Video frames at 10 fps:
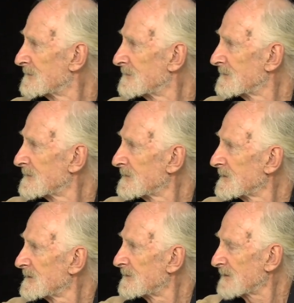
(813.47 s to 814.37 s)
Mm -hmm
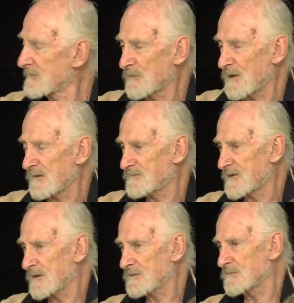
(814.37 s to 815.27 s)
you know, I've, I've
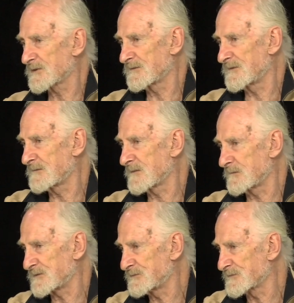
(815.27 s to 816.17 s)
read Huckleberry Finn
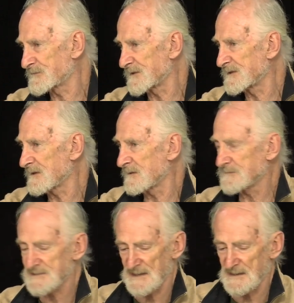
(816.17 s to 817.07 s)
maybe two or three
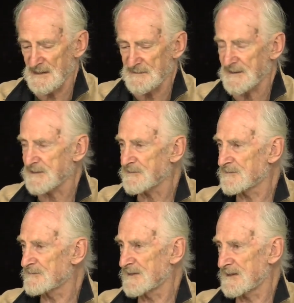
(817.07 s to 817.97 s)
times, and I think you
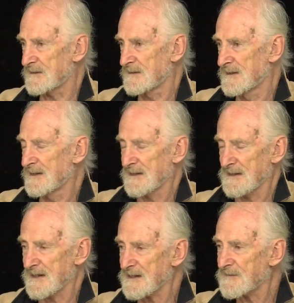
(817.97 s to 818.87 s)
could read
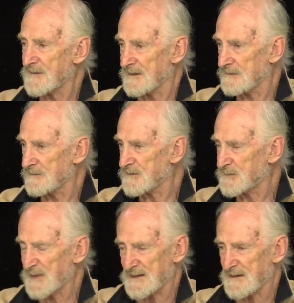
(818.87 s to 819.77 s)
anything. You could
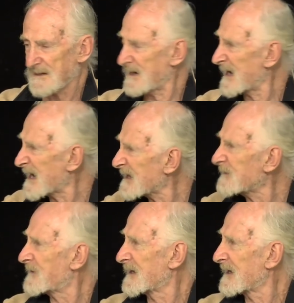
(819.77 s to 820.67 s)
right. pick
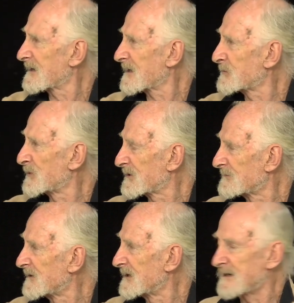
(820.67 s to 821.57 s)
anything out of that book
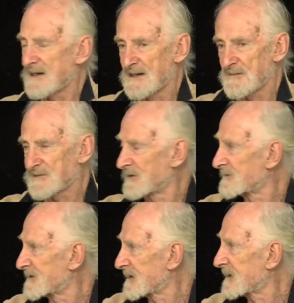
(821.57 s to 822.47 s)
and read it, and I would
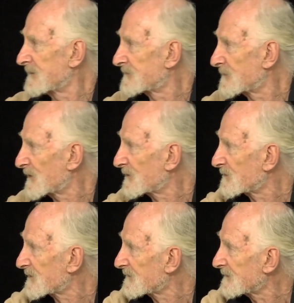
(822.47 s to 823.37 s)
know that it came from
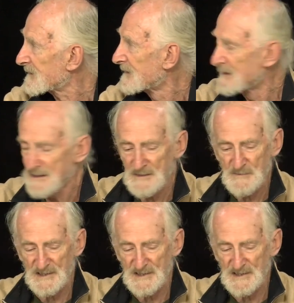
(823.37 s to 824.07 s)
Huckleberry Finn. Right.